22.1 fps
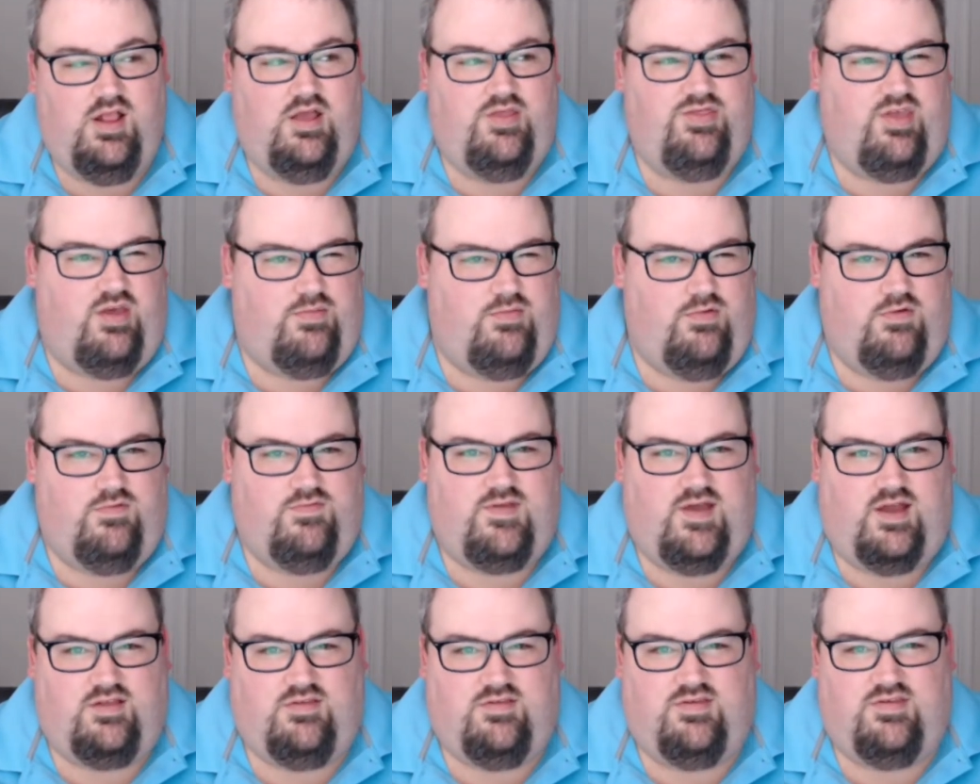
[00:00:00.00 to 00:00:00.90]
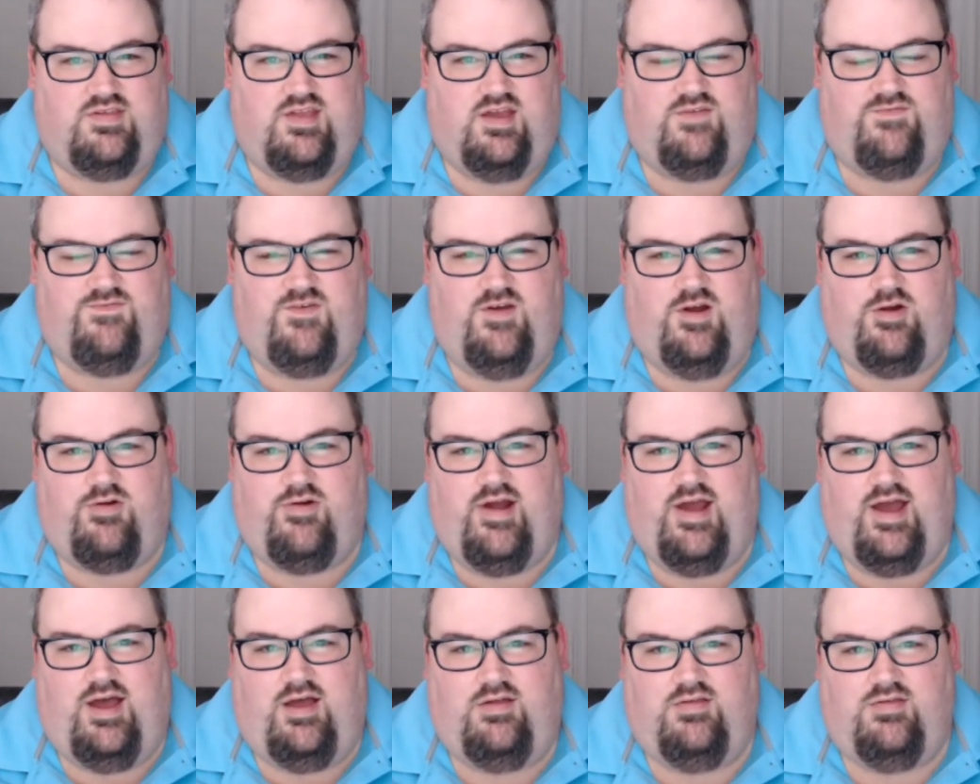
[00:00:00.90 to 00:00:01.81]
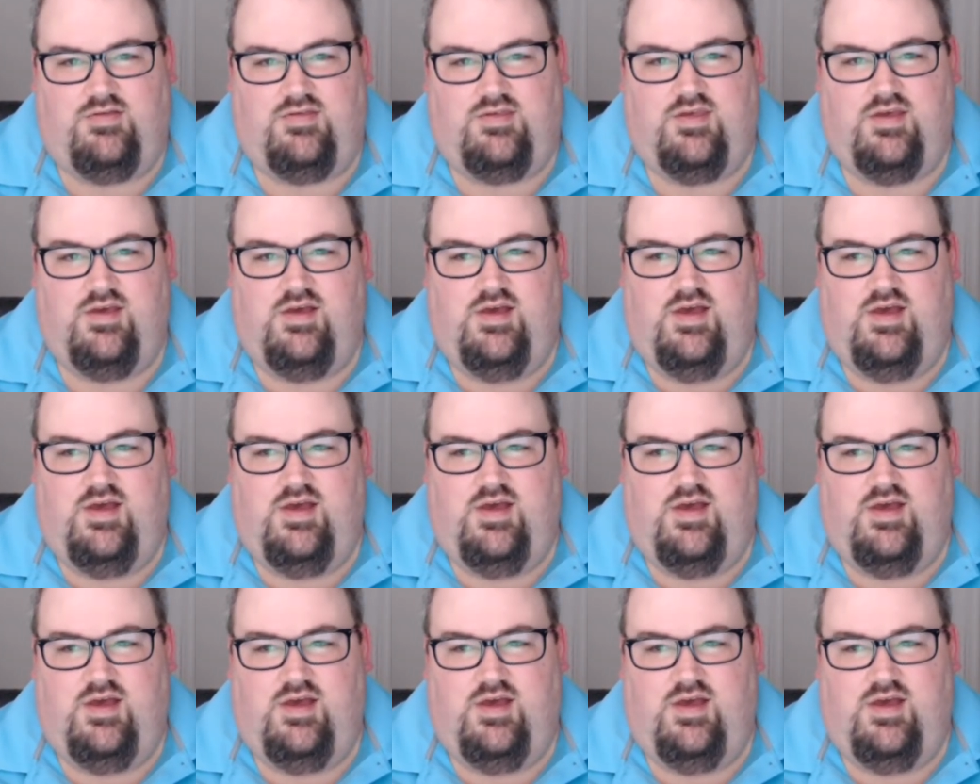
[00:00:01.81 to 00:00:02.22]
They moved out to the state fairgrounds.